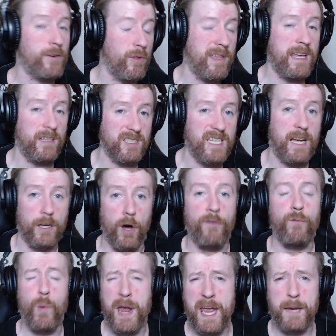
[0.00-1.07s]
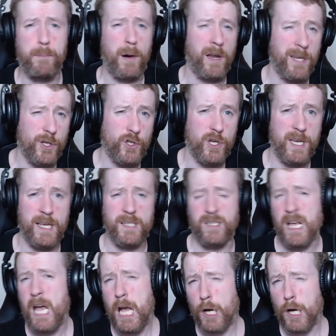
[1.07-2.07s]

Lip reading: I don't think you'll see a lot of weird punishes,